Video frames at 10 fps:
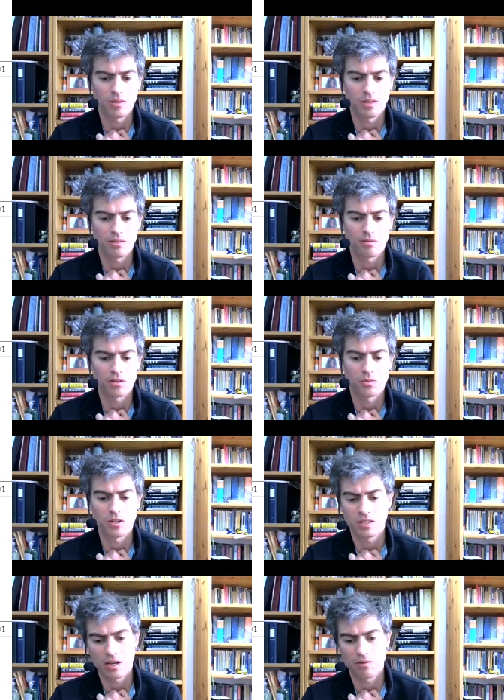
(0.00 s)
the first one
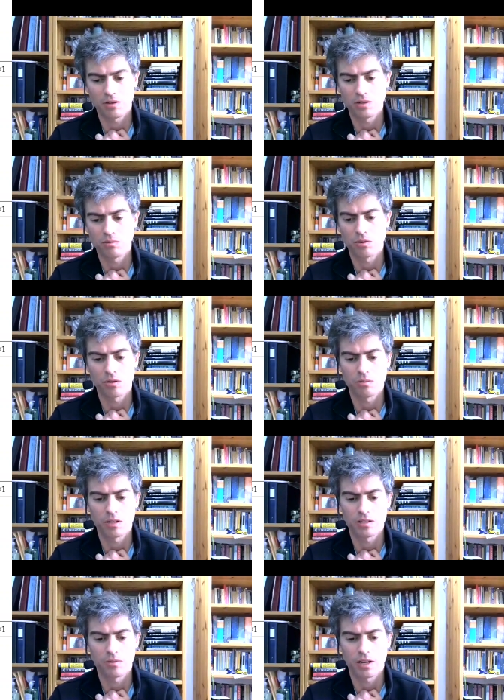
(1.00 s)
is not really too important
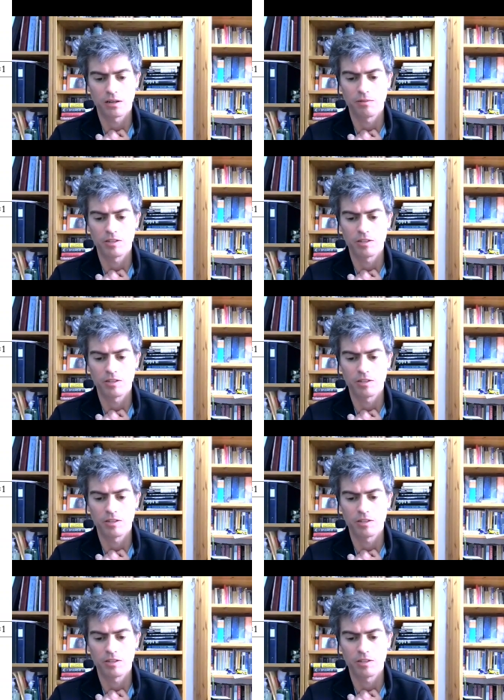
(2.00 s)
because we're not going to